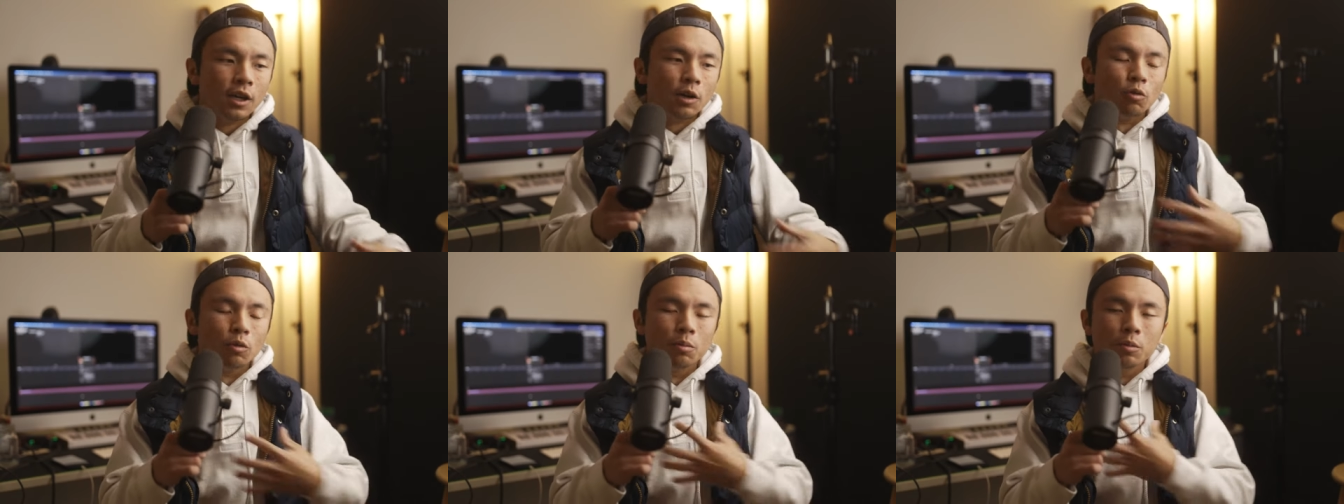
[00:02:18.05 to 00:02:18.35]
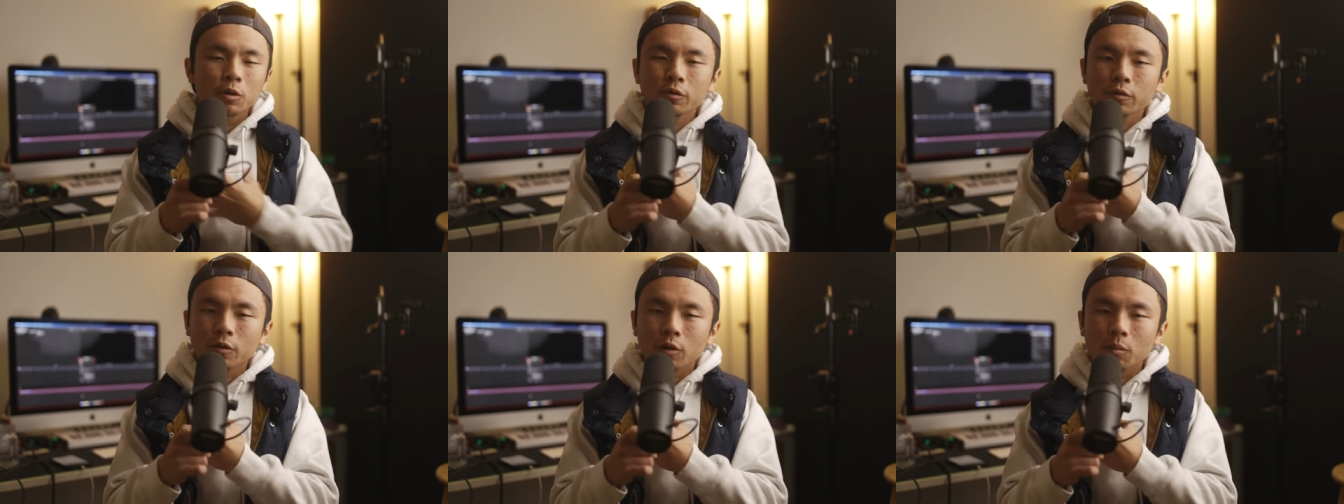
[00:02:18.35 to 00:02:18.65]

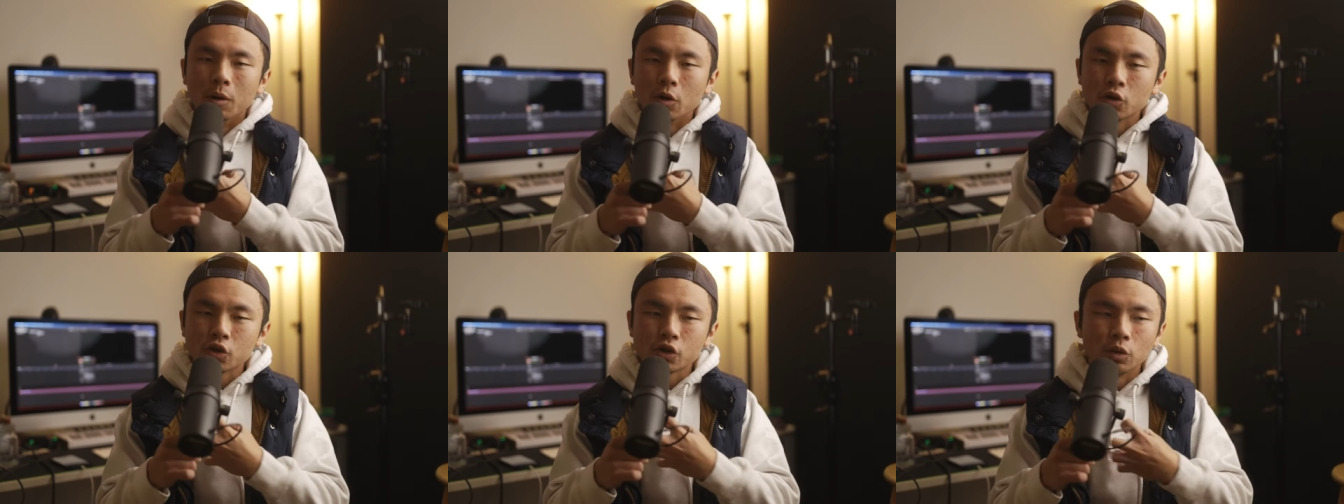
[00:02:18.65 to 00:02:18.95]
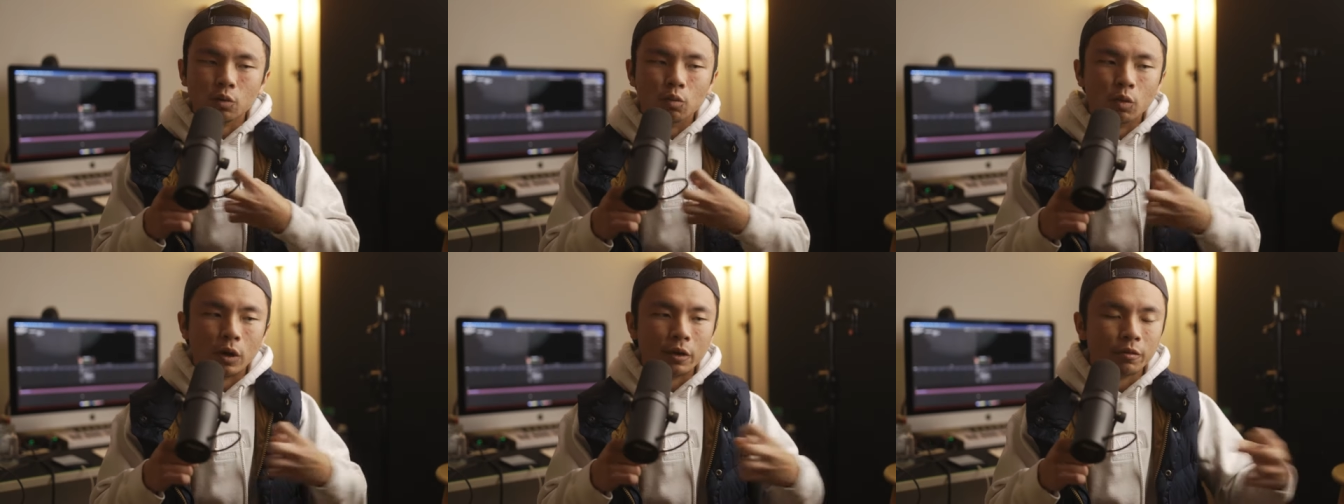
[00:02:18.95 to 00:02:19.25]
remove
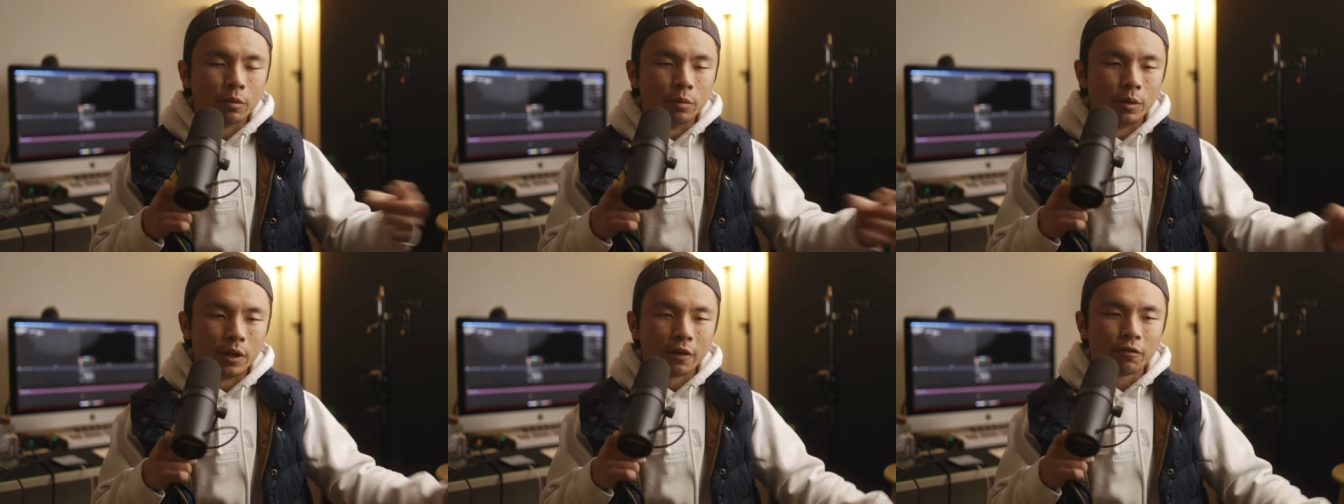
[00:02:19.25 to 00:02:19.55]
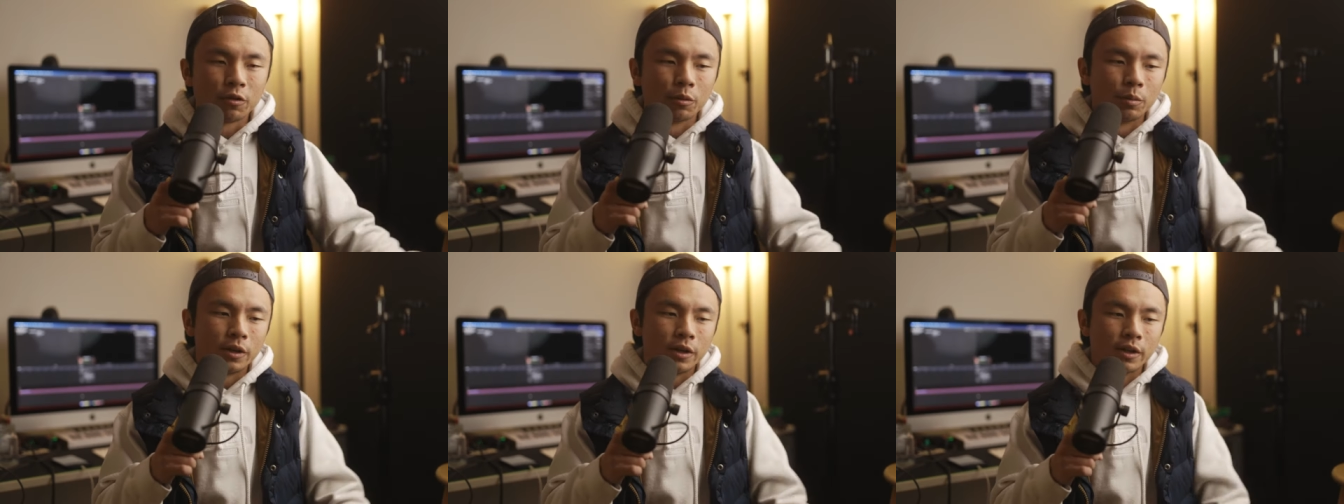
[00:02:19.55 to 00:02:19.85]
emotion away from the
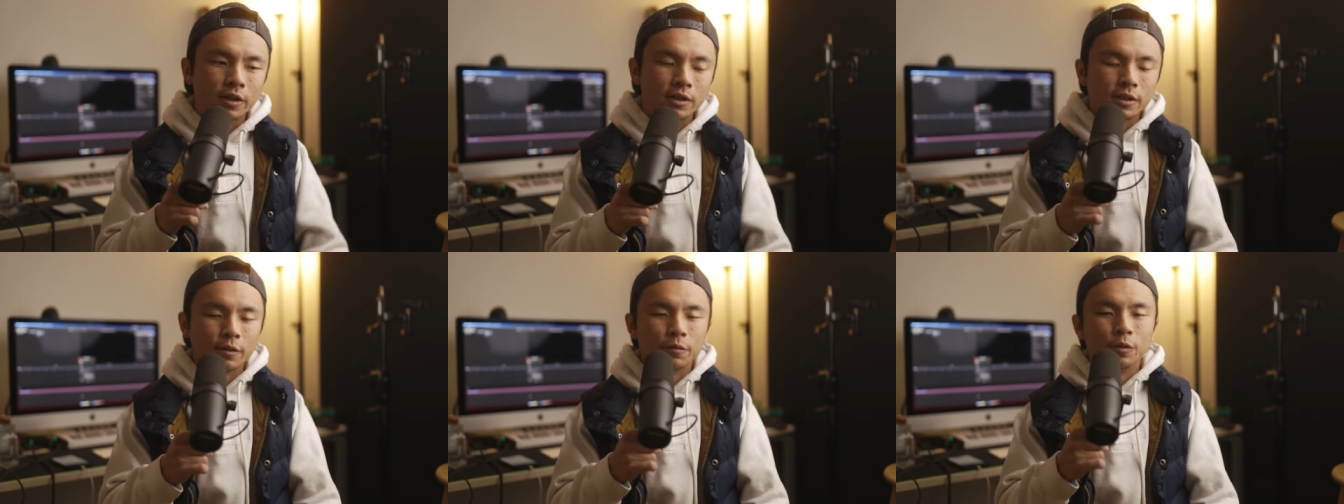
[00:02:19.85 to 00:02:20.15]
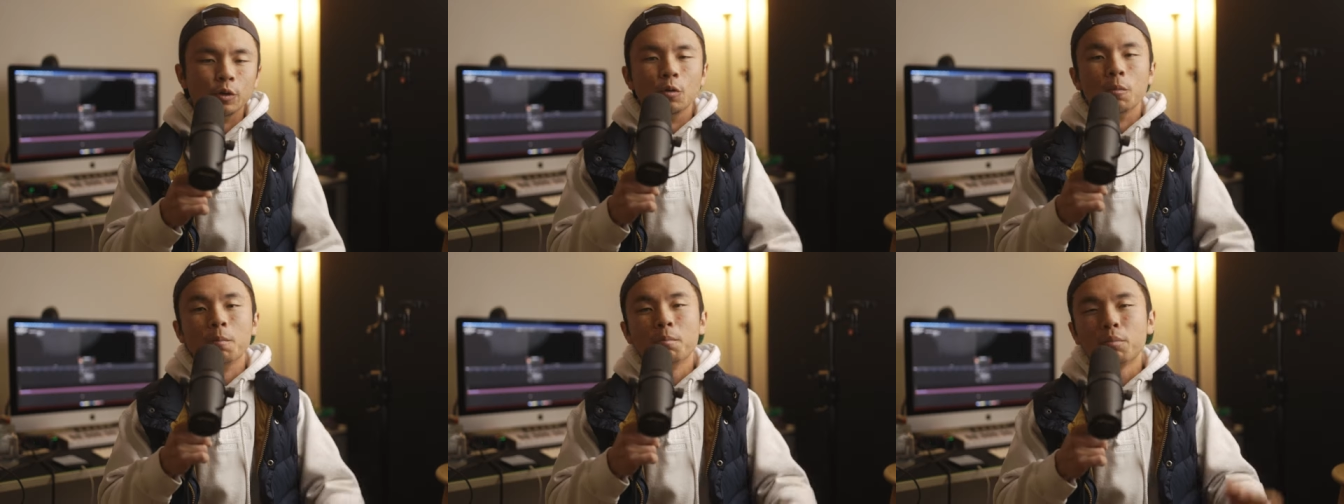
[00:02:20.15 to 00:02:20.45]
effort, because if
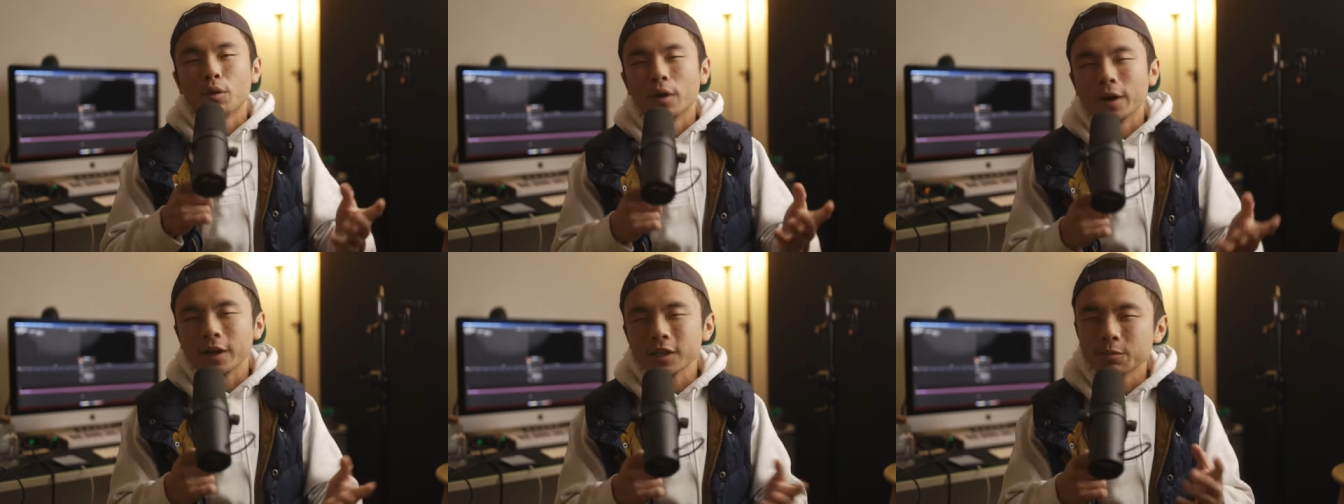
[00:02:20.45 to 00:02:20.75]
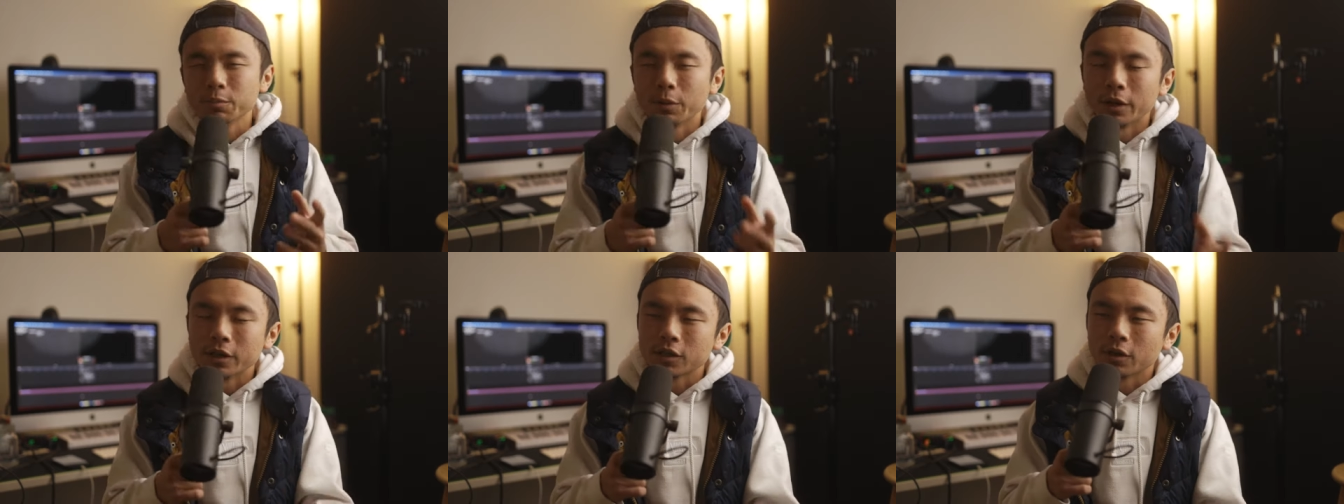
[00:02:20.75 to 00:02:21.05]
you
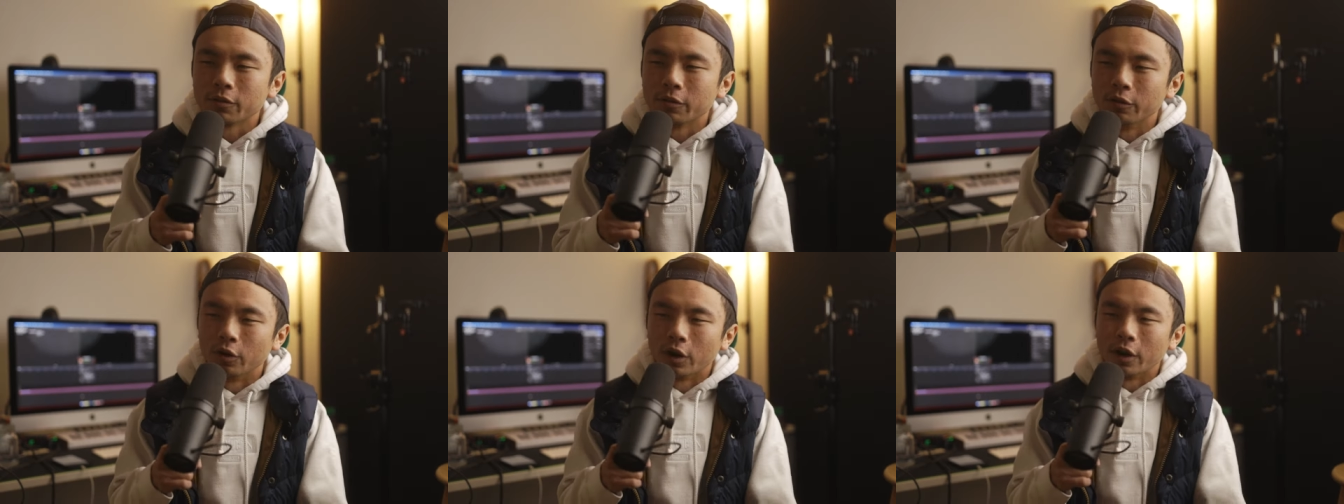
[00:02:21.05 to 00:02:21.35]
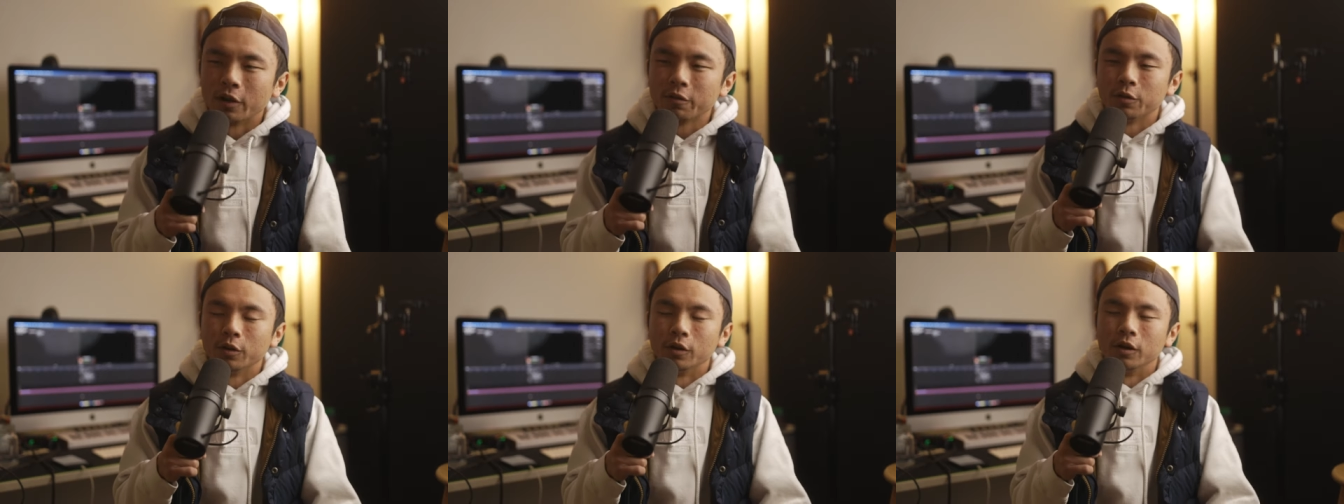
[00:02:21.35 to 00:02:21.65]
price based off of your
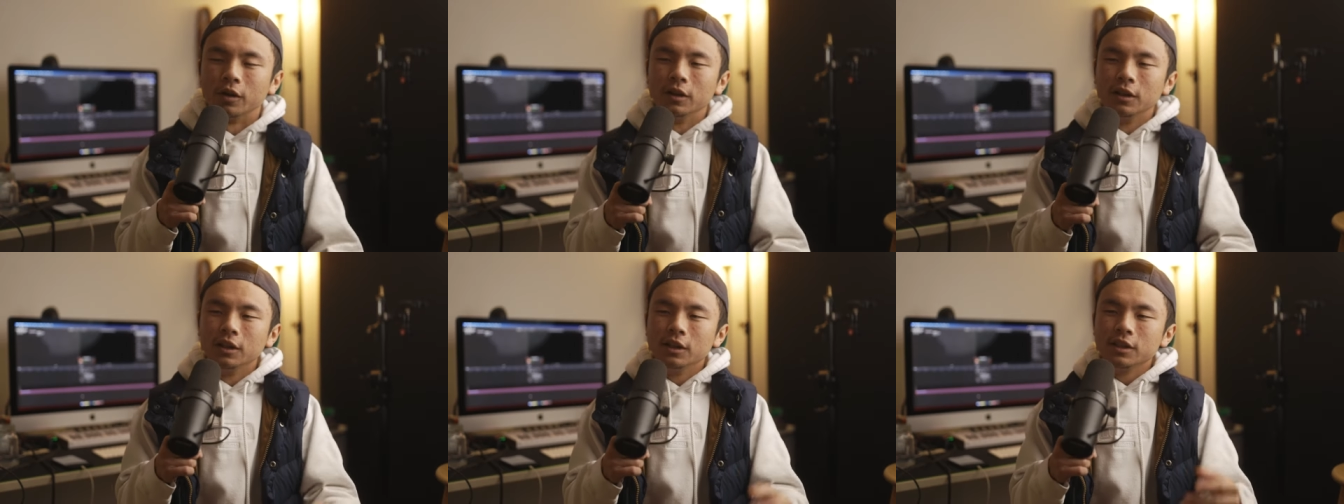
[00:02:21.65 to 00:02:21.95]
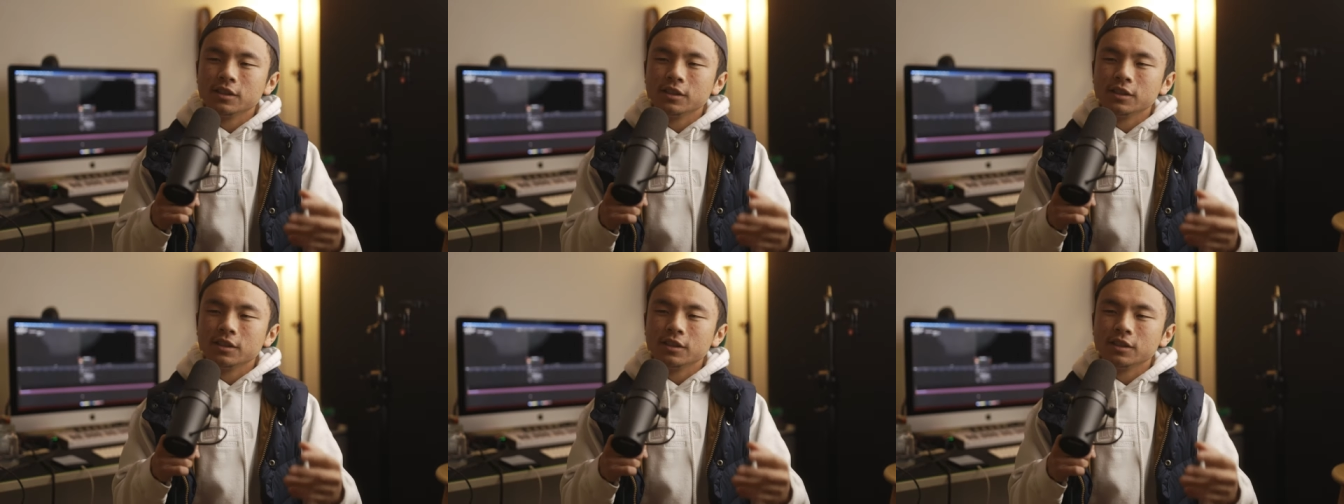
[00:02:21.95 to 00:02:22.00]
effort,